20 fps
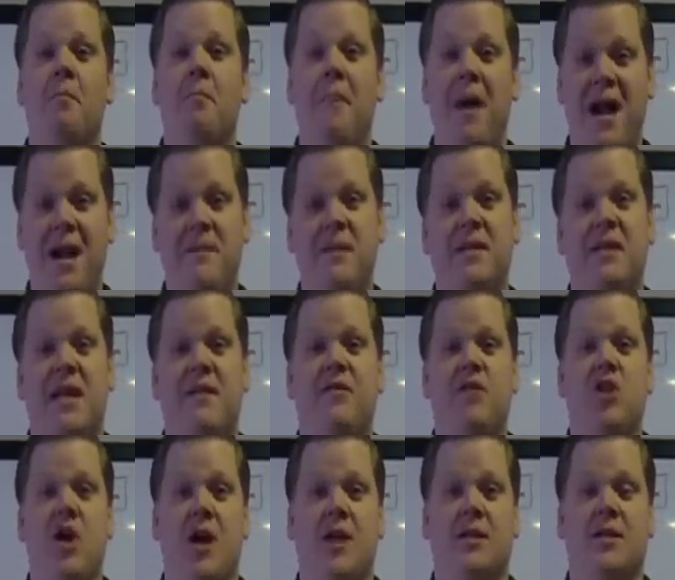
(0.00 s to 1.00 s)
My name is
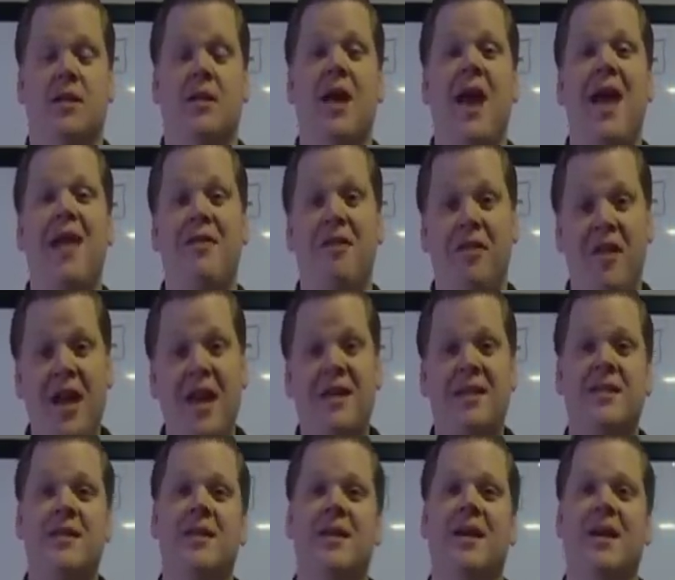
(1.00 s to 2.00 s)
David Johnson, and
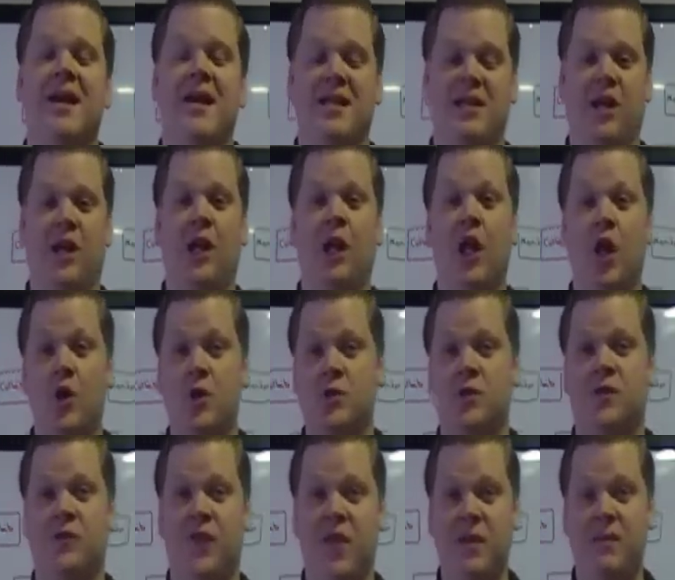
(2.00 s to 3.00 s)
this is the
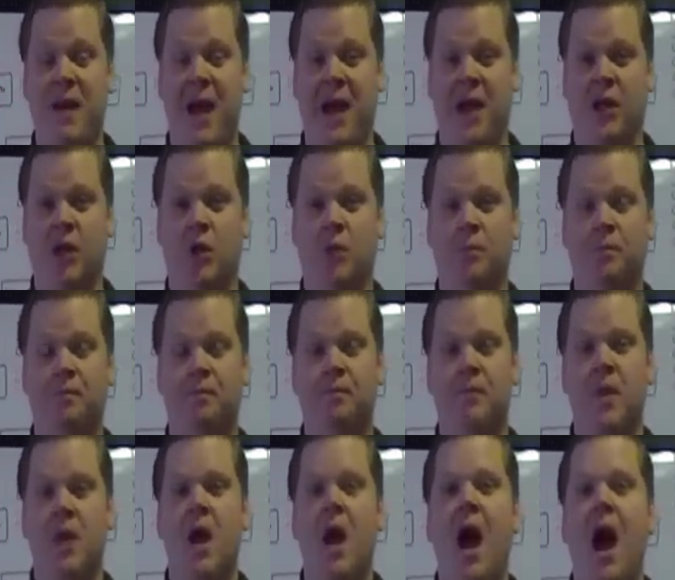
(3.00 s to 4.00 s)
Closed Feedback Loop.
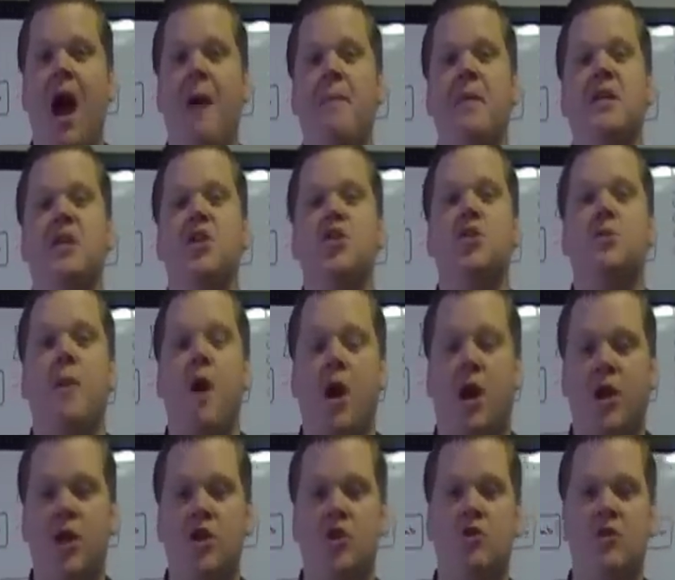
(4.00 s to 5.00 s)
I'm the digital
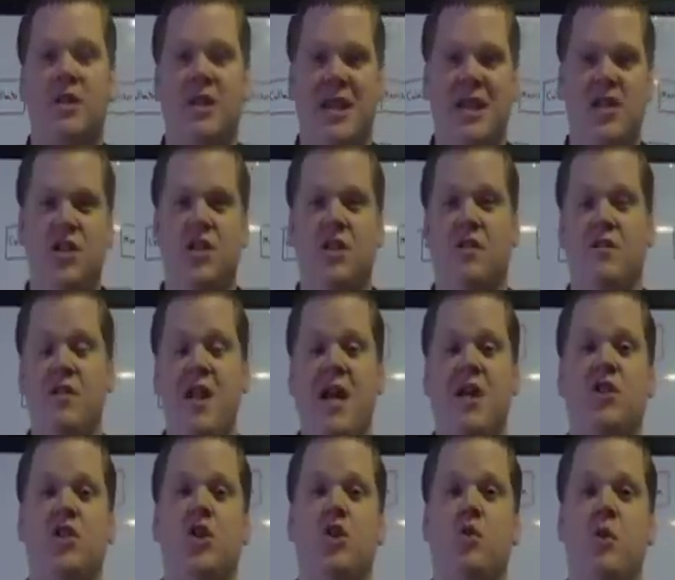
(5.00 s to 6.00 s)
marketing strategist of
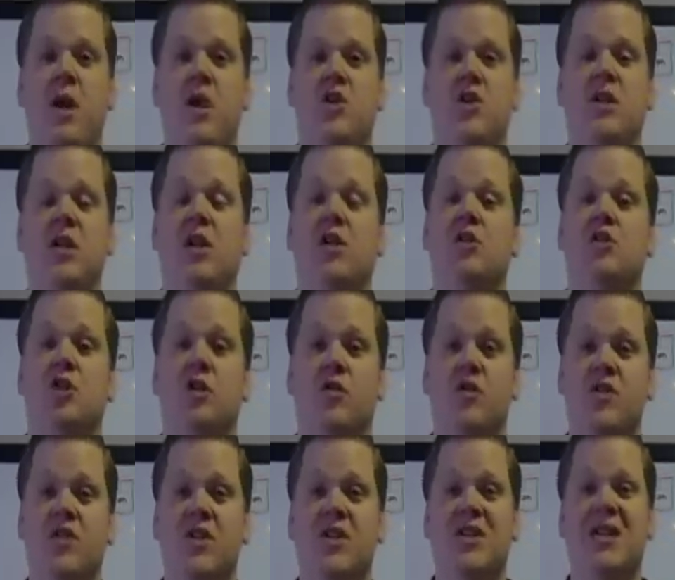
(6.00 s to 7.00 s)
Next Generation Dealer
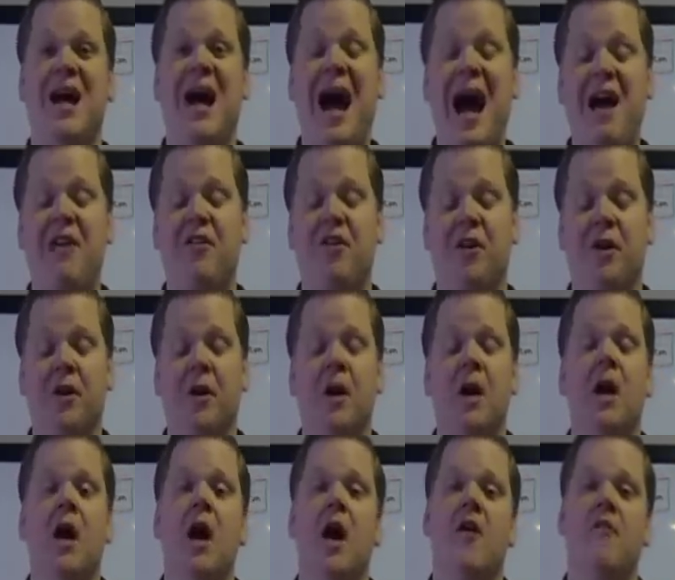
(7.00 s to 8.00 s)
Services and author
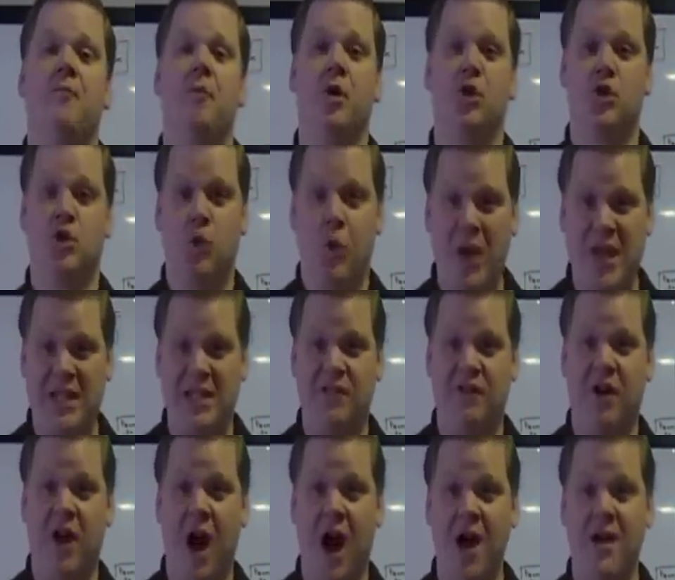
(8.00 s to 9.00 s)
of
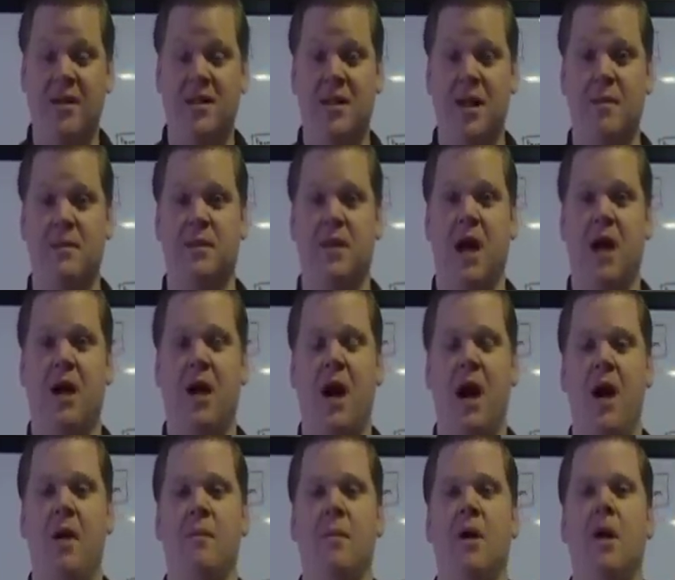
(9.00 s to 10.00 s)

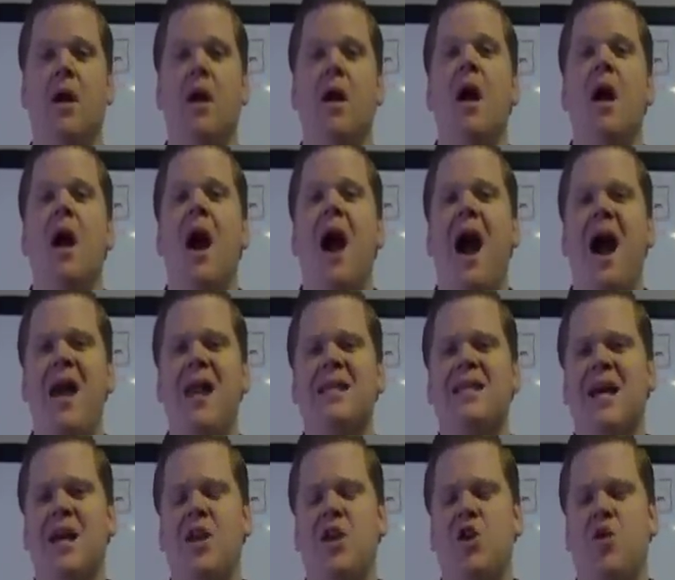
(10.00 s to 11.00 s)
PersuasiveConcepts.com. I
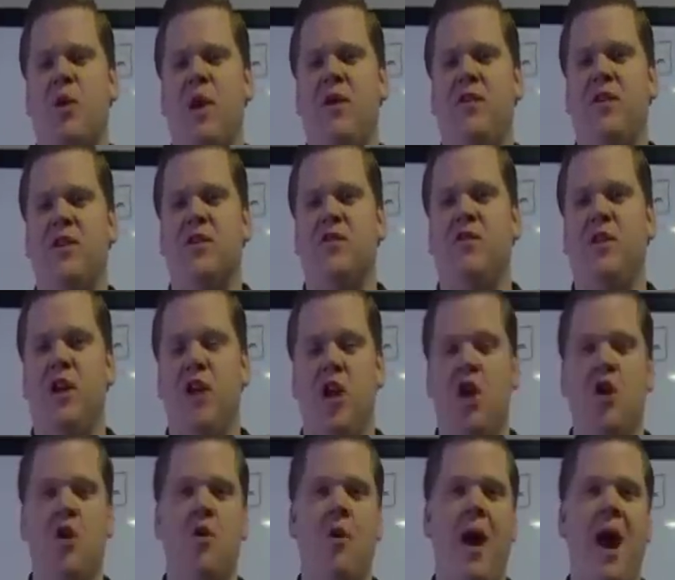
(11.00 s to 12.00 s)
decided to create this
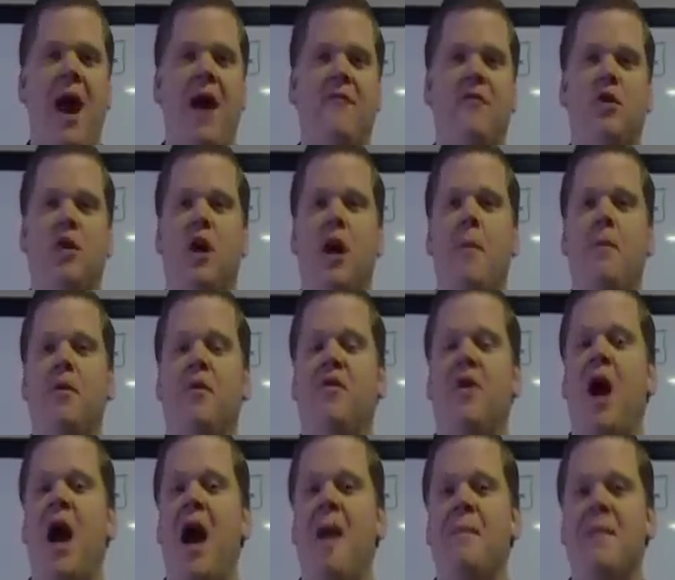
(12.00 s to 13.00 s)
video after a couple
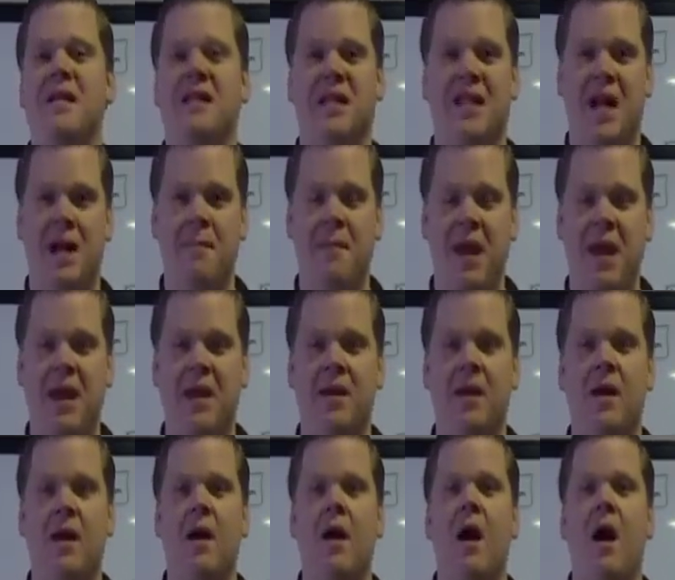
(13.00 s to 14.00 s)
of comments that I
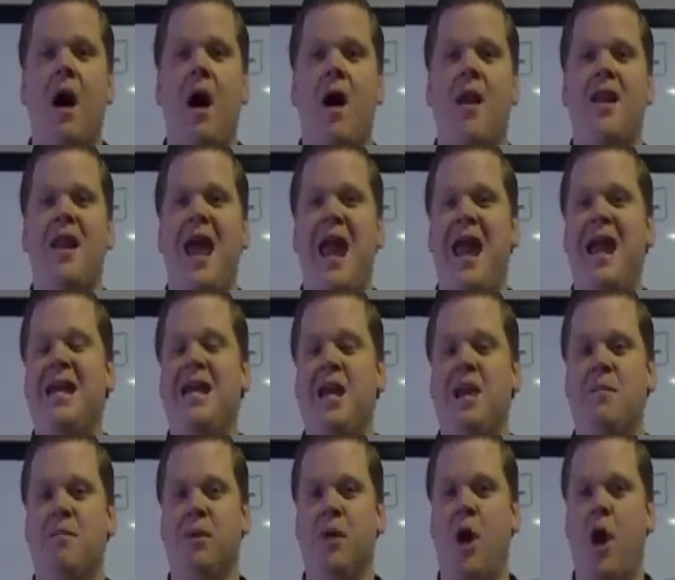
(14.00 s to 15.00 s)
made on an
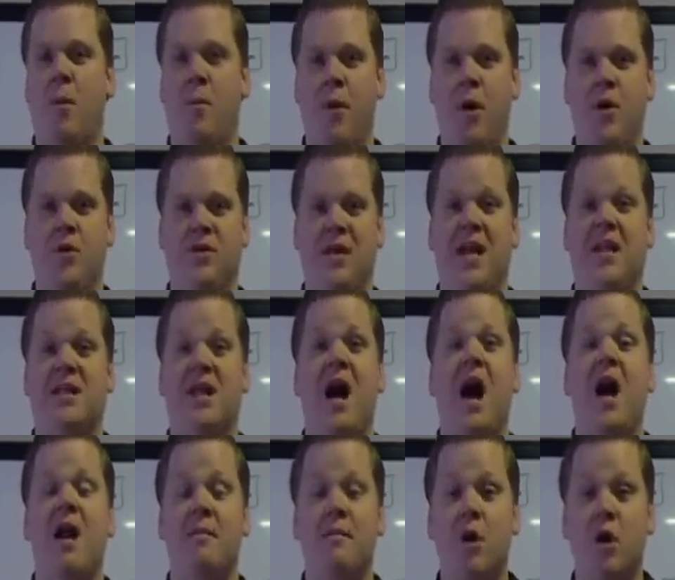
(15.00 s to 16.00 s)
ADM blog post, that is
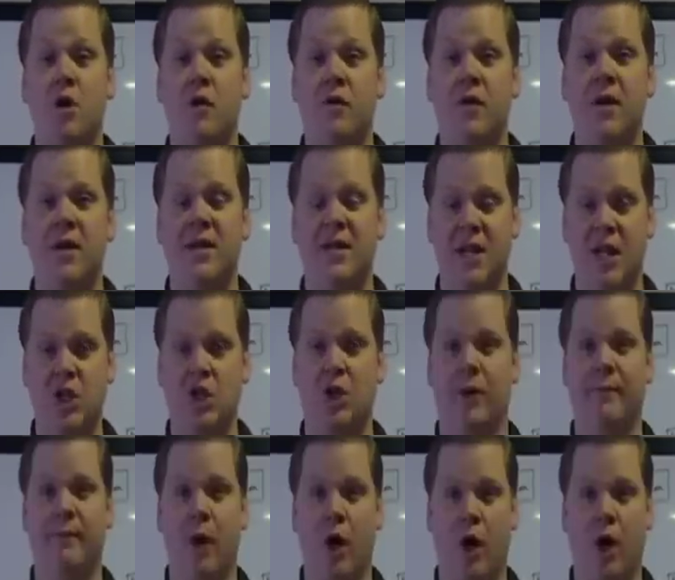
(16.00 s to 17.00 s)

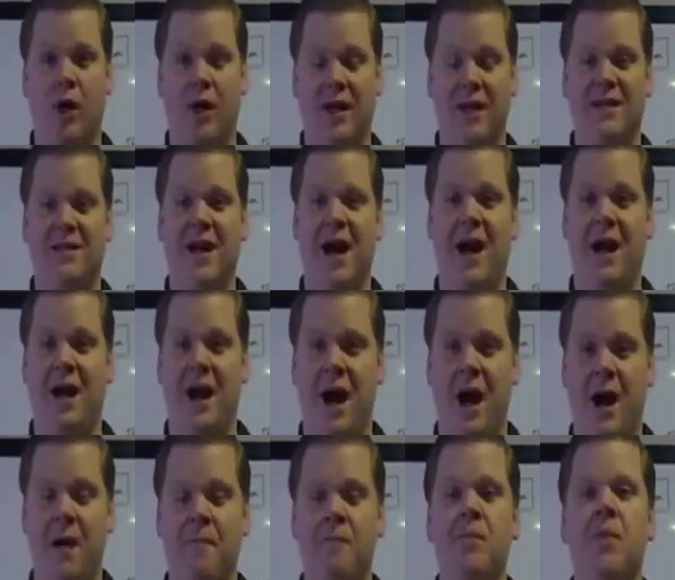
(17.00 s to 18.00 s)

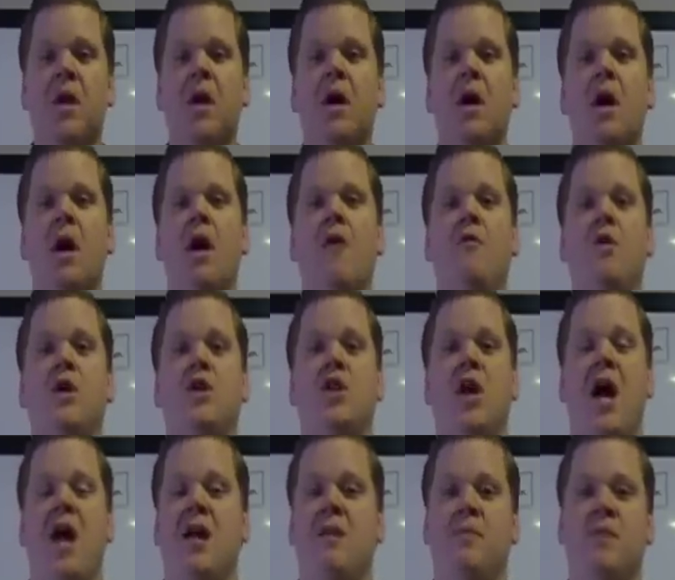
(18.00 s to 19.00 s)
AutomotiveDigitalMarketing.com, of
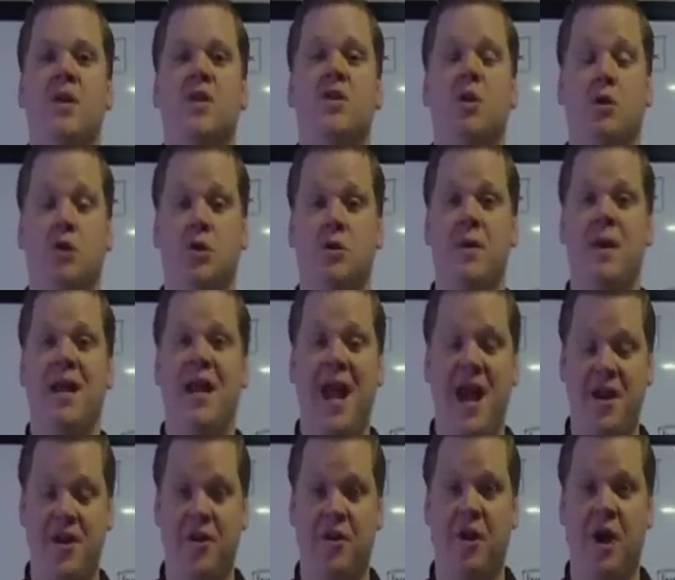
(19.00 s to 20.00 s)
which I am the social
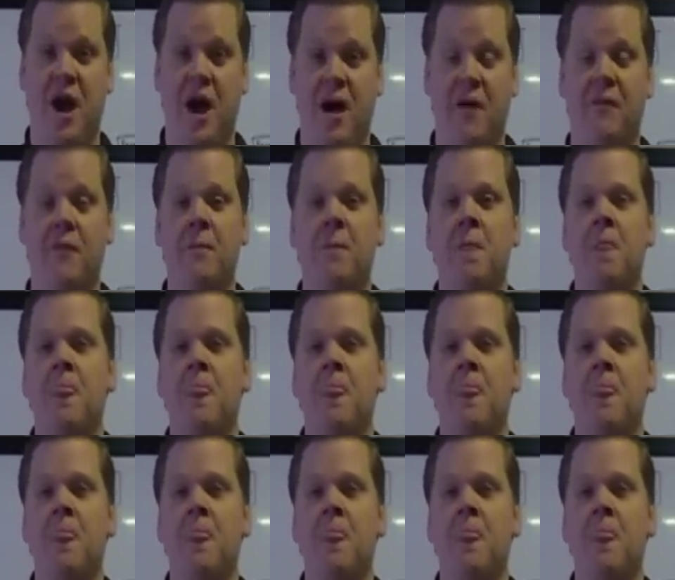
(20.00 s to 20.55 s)
media editor of.